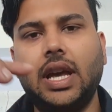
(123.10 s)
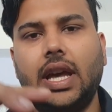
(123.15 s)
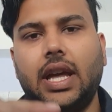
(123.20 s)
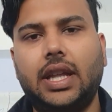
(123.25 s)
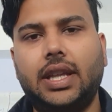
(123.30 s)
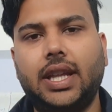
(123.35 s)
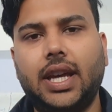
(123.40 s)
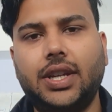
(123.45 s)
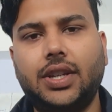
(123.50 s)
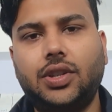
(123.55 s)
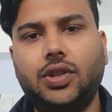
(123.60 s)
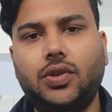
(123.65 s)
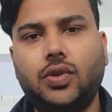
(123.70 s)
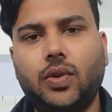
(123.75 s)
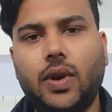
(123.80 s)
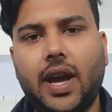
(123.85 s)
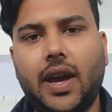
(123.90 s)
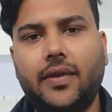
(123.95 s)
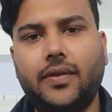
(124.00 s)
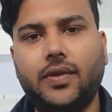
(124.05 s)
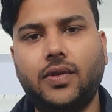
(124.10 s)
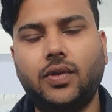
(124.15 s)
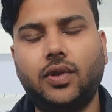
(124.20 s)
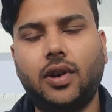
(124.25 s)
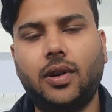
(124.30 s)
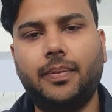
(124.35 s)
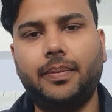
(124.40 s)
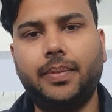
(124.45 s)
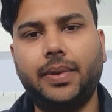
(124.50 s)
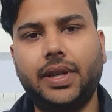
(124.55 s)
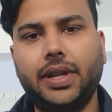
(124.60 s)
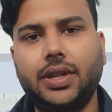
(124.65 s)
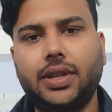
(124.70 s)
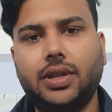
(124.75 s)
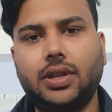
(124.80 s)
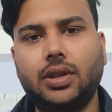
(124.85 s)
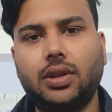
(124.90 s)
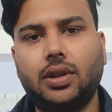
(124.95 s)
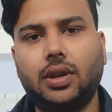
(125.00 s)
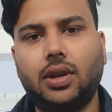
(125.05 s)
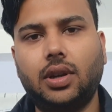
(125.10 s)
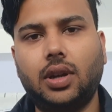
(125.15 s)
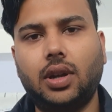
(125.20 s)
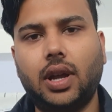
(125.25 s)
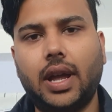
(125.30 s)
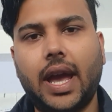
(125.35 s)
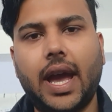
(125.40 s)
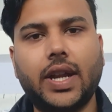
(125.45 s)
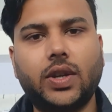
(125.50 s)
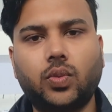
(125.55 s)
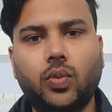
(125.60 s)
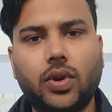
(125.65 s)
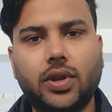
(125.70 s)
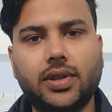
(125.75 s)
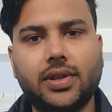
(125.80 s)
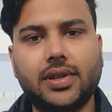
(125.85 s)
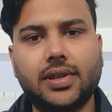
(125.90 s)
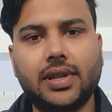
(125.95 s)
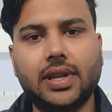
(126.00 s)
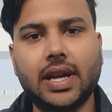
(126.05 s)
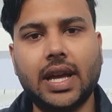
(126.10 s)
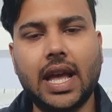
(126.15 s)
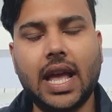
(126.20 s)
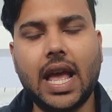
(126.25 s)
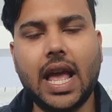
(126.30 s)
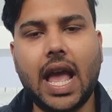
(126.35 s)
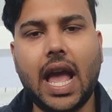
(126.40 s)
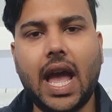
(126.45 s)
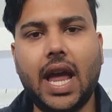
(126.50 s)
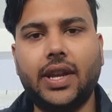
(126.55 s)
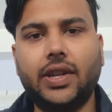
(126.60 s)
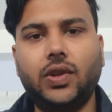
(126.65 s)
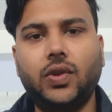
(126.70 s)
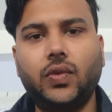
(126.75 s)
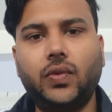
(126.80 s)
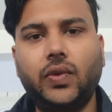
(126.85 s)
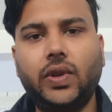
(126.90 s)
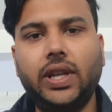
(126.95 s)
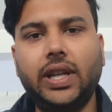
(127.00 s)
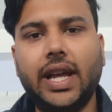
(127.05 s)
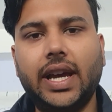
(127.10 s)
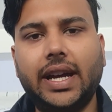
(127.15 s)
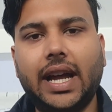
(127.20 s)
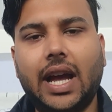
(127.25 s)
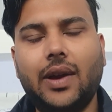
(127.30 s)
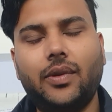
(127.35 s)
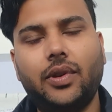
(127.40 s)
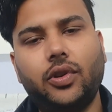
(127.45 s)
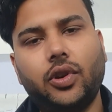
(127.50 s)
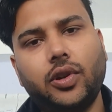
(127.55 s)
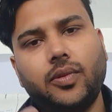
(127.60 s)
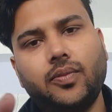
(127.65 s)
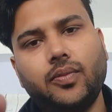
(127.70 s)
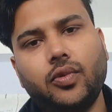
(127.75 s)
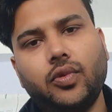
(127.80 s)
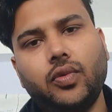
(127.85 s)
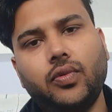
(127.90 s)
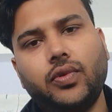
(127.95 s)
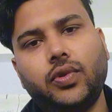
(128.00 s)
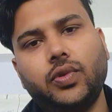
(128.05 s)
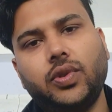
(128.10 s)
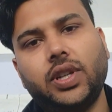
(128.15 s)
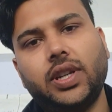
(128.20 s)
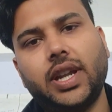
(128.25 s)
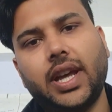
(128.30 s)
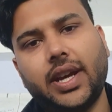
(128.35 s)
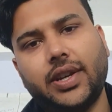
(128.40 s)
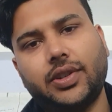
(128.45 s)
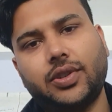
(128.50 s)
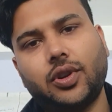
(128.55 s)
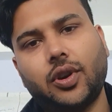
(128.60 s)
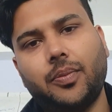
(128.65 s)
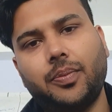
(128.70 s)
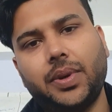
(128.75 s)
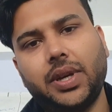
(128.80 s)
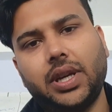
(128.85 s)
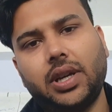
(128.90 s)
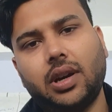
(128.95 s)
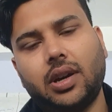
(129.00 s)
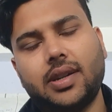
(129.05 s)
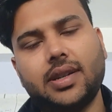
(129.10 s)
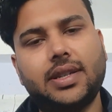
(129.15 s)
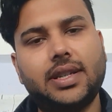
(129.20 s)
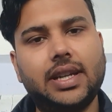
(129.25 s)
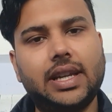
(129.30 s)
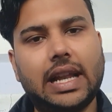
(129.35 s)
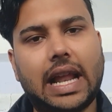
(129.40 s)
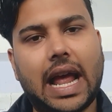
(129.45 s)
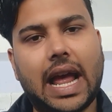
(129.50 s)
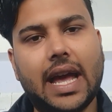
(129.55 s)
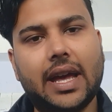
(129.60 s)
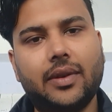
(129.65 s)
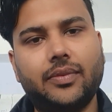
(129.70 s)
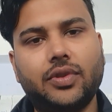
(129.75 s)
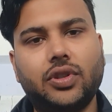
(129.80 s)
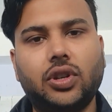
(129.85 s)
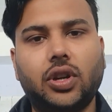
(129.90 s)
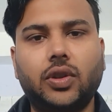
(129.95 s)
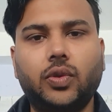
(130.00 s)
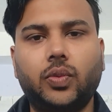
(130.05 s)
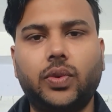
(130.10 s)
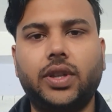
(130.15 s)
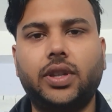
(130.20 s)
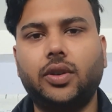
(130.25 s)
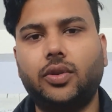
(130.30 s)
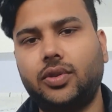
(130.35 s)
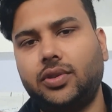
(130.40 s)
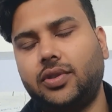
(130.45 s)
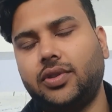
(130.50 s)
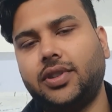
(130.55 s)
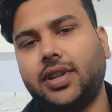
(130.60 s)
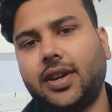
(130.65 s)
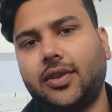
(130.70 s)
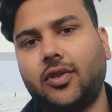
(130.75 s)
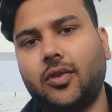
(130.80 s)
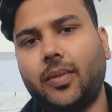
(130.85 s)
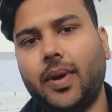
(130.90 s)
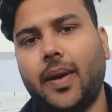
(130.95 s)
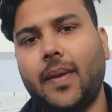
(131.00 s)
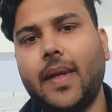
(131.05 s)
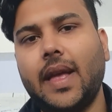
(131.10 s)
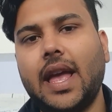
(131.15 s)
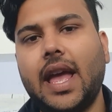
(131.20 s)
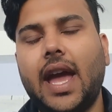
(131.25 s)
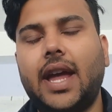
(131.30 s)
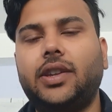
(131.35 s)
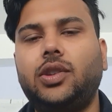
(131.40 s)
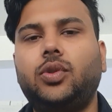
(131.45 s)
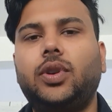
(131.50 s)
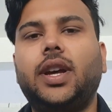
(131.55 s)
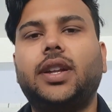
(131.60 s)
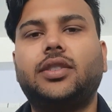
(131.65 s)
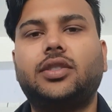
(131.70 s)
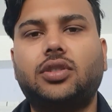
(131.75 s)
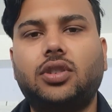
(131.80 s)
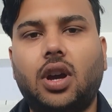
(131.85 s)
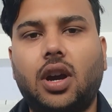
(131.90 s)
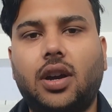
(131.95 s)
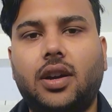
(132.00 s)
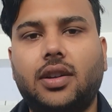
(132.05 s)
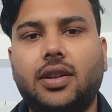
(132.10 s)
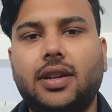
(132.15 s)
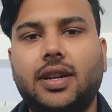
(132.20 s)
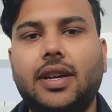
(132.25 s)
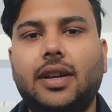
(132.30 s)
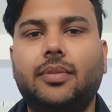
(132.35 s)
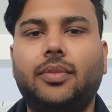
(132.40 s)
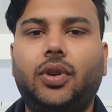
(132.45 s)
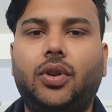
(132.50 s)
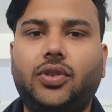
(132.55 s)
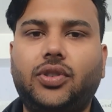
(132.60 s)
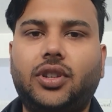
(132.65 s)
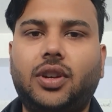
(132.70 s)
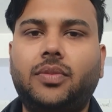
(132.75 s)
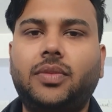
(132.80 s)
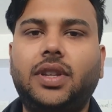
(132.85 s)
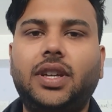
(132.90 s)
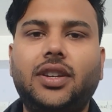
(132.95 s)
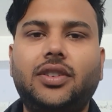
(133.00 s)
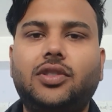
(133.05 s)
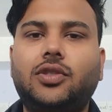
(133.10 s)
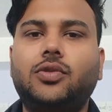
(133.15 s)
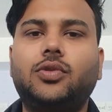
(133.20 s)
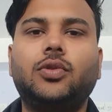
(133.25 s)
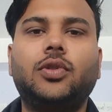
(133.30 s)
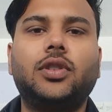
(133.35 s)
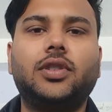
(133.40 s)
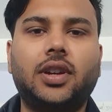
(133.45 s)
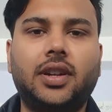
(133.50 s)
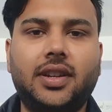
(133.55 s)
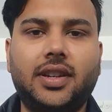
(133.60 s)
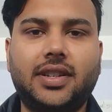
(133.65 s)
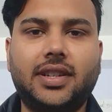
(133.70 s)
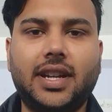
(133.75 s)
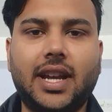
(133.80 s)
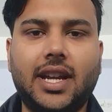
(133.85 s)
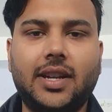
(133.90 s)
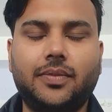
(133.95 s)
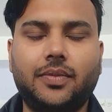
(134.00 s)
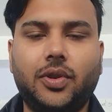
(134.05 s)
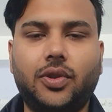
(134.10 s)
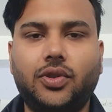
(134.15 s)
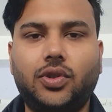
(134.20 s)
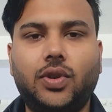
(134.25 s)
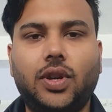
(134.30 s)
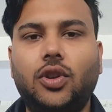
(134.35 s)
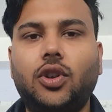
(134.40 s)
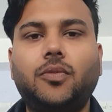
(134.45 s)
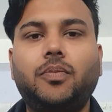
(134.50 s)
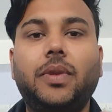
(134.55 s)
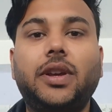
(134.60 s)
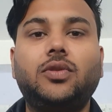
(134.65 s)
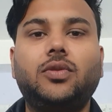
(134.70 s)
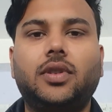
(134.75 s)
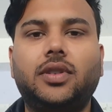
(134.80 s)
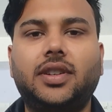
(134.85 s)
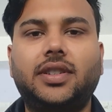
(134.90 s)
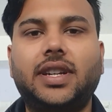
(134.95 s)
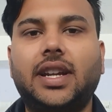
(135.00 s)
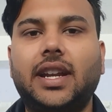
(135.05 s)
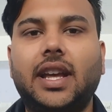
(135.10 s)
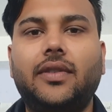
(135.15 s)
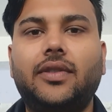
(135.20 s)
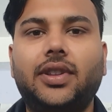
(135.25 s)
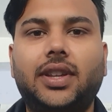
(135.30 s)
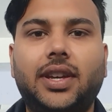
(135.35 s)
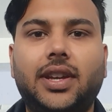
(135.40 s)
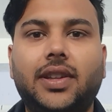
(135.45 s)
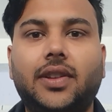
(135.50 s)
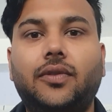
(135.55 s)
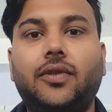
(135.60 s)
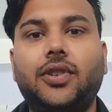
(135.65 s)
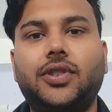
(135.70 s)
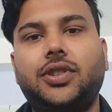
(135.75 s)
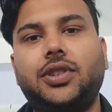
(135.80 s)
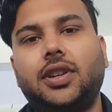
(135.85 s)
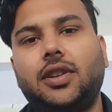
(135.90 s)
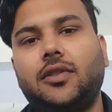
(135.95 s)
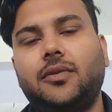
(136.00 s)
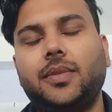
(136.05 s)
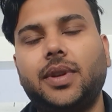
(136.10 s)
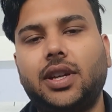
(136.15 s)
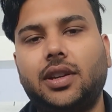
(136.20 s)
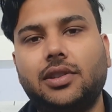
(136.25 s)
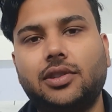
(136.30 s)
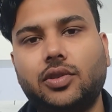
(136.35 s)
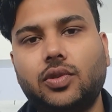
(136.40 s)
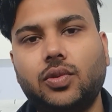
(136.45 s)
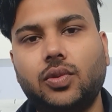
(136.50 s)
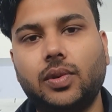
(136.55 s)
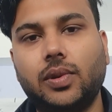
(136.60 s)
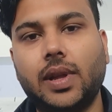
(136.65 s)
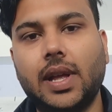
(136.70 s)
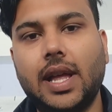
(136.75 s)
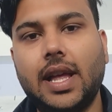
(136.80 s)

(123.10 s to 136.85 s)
that you have to complete at once, and you feel like, I will not move to the next topic until I am done with the osteosarcoma, and you get stuck because some things you do not understand, because you are not meant to understand everything in the first year of medical school.